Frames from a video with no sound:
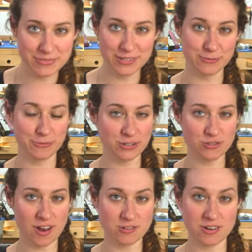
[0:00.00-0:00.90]
This ring
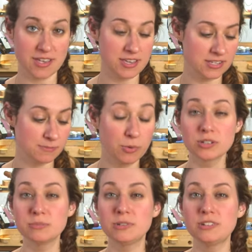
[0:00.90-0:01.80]
stretcher is
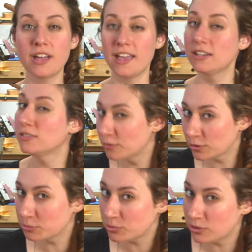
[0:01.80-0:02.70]
portable and
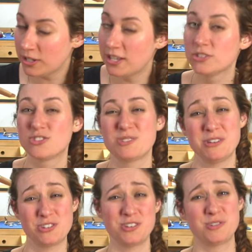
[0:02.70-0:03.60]
affordable. Just
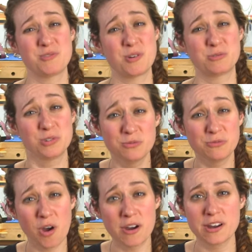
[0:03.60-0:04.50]
make sure you don't go too
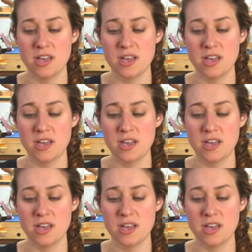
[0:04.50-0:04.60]
far.